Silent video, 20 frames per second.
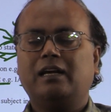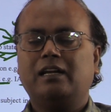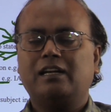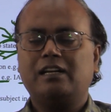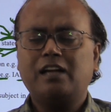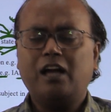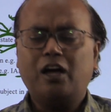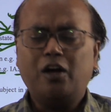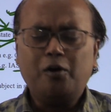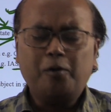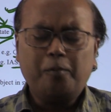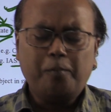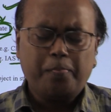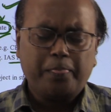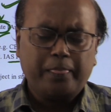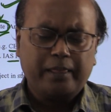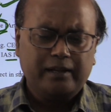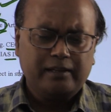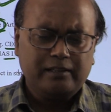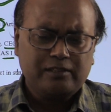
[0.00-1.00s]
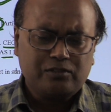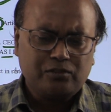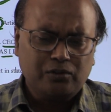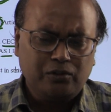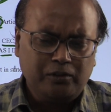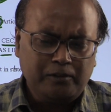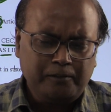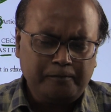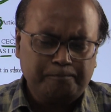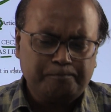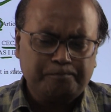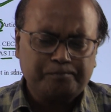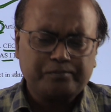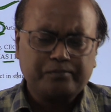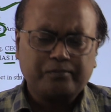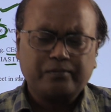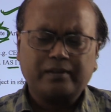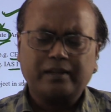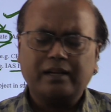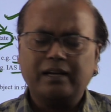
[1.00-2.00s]
Now, so
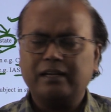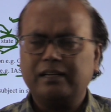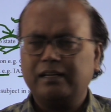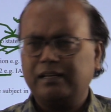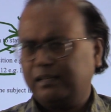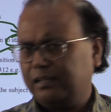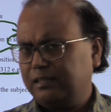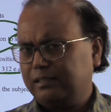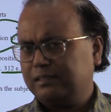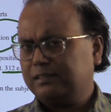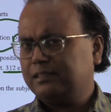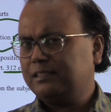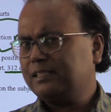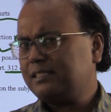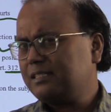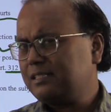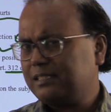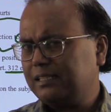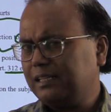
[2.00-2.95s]
just